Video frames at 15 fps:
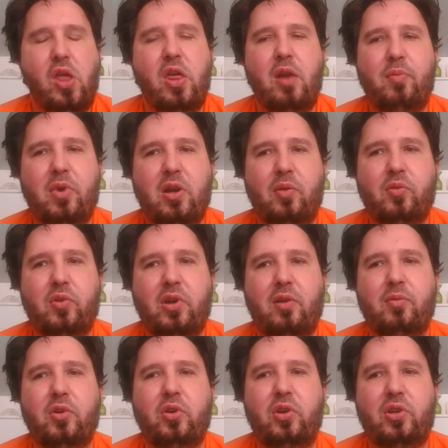Then it becomes like a
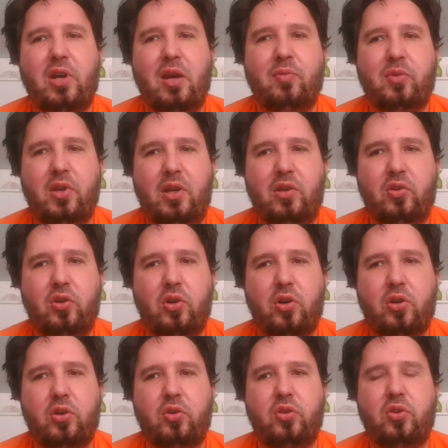million times easier
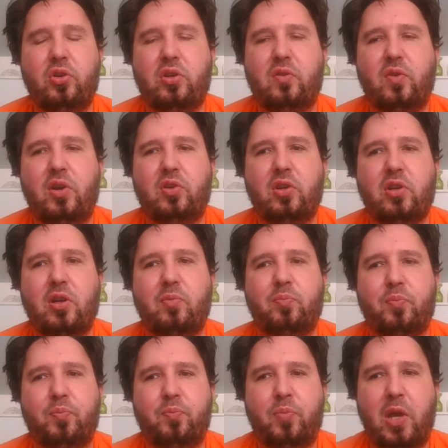because you're just facing like
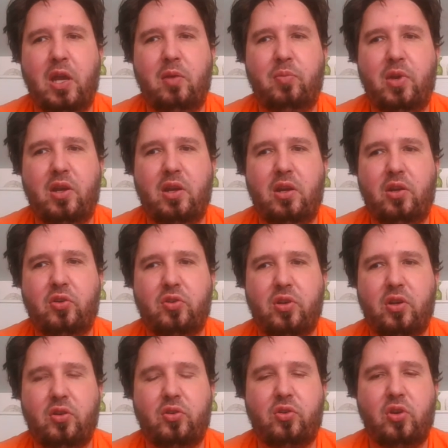baby
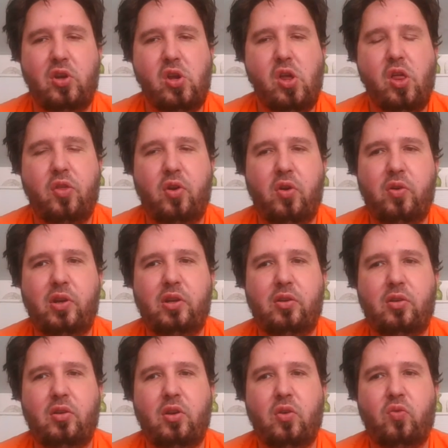innocents
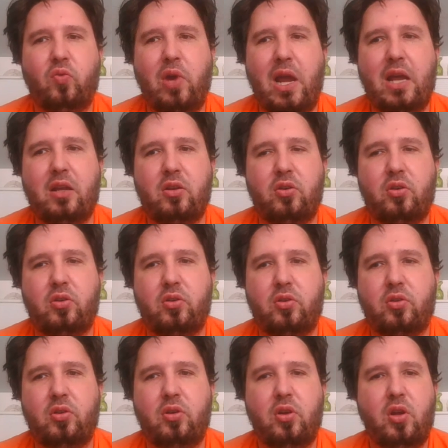throwing
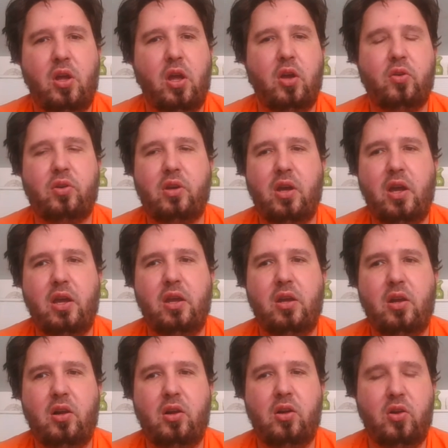rattlers. Okay?
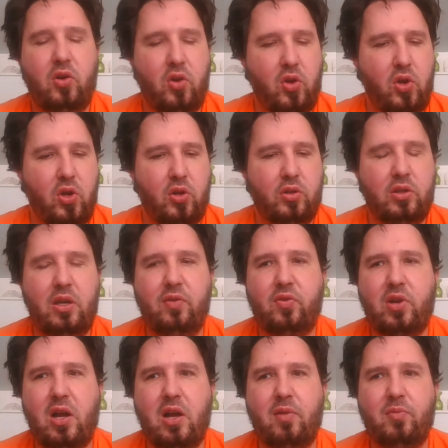
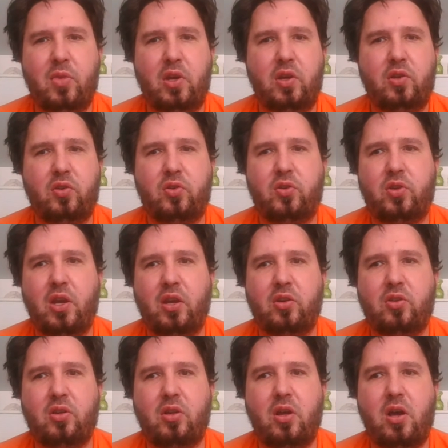Leave comments.
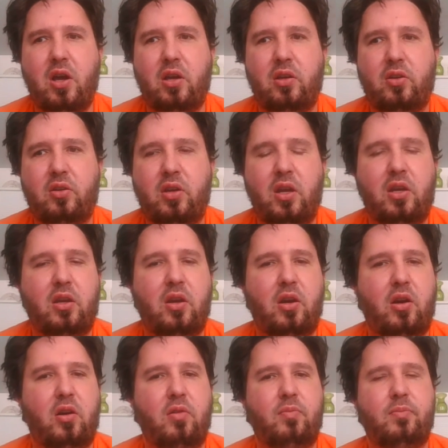Thanks a lot. Take
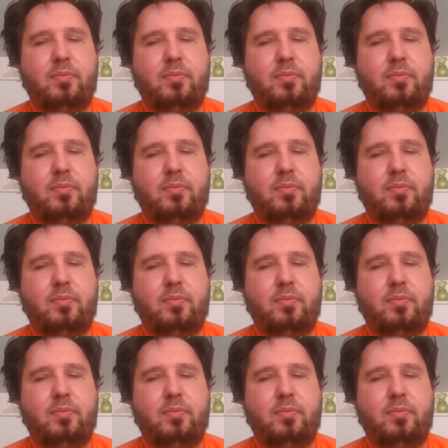care.